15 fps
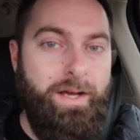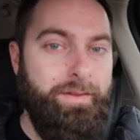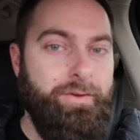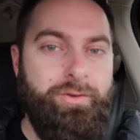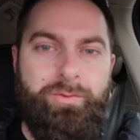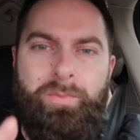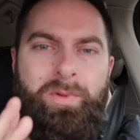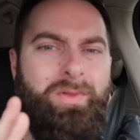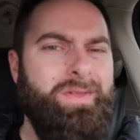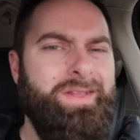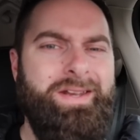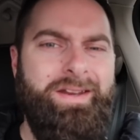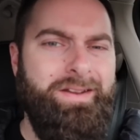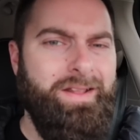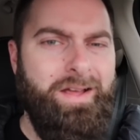There's
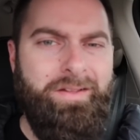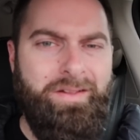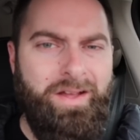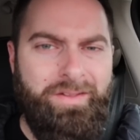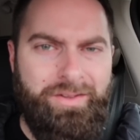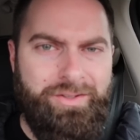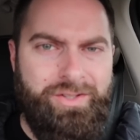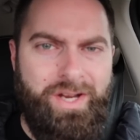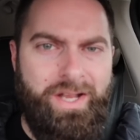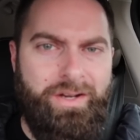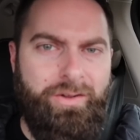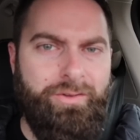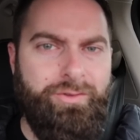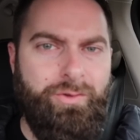plenty on the channel.